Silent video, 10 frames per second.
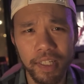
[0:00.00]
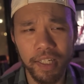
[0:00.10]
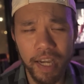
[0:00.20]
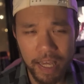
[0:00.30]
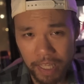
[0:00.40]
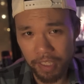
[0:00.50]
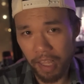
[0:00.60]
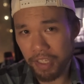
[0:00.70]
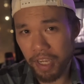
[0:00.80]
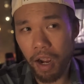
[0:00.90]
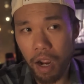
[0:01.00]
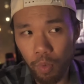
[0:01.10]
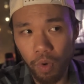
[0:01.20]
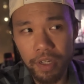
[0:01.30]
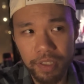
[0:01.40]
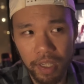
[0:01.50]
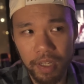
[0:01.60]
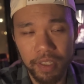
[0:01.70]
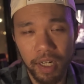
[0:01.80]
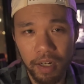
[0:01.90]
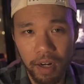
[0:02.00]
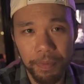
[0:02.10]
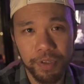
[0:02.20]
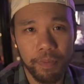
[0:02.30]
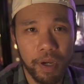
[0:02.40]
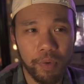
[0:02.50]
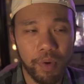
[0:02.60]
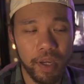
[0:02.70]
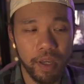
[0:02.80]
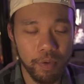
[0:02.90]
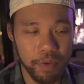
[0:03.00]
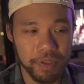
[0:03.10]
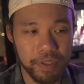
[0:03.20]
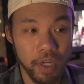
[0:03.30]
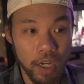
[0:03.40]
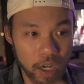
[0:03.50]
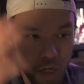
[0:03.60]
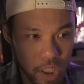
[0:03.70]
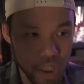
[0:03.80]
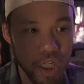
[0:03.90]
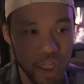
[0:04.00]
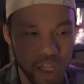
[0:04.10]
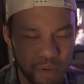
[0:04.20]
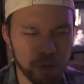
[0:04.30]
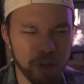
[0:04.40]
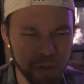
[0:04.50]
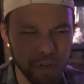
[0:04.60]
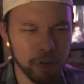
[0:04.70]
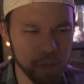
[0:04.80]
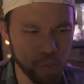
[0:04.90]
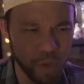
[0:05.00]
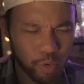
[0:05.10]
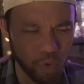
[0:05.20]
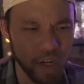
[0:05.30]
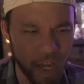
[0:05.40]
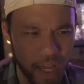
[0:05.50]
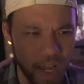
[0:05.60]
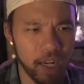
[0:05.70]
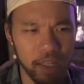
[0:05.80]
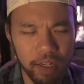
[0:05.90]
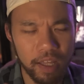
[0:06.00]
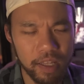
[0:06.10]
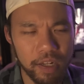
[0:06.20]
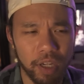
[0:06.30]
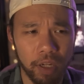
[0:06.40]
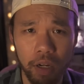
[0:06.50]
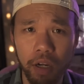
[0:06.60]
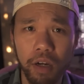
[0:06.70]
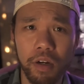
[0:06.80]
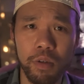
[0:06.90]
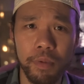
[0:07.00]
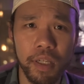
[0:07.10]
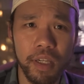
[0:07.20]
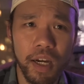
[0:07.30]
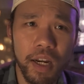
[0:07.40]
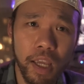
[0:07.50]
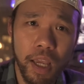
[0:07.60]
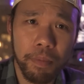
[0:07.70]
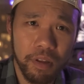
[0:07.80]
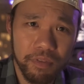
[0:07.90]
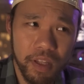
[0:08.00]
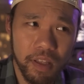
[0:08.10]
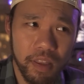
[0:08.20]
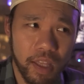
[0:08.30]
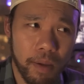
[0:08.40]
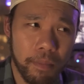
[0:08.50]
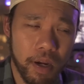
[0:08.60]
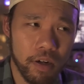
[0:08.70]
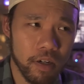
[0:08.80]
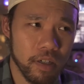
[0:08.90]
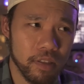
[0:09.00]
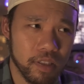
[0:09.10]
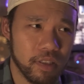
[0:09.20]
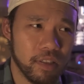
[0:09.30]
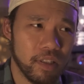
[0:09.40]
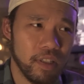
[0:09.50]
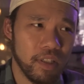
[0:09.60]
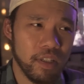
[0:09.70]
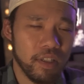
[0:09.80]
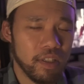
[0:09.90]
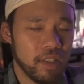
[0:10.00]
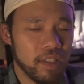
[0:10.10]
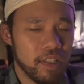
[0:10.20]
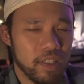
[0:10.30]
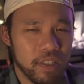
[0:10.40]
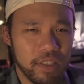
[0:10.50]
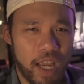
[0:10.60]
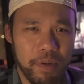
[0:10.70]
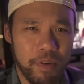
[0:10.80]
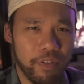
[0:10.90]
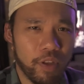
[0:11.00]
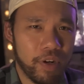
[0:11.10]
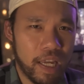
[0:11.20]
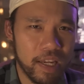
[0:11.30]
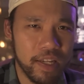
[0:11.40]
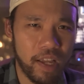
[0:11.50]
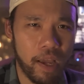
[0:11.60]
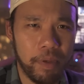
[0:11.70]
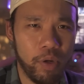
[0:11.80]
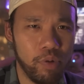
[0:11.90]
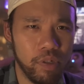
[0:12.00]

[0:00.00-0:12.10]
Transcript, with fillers: And that's, that's how I was the entire episode, by the way. It was, oh, I can't believe they're doing this with Thrawn, I hate it. And then it's like, oh my God, I can't believe they did that, my heart. Damn you, Filoni, damn you.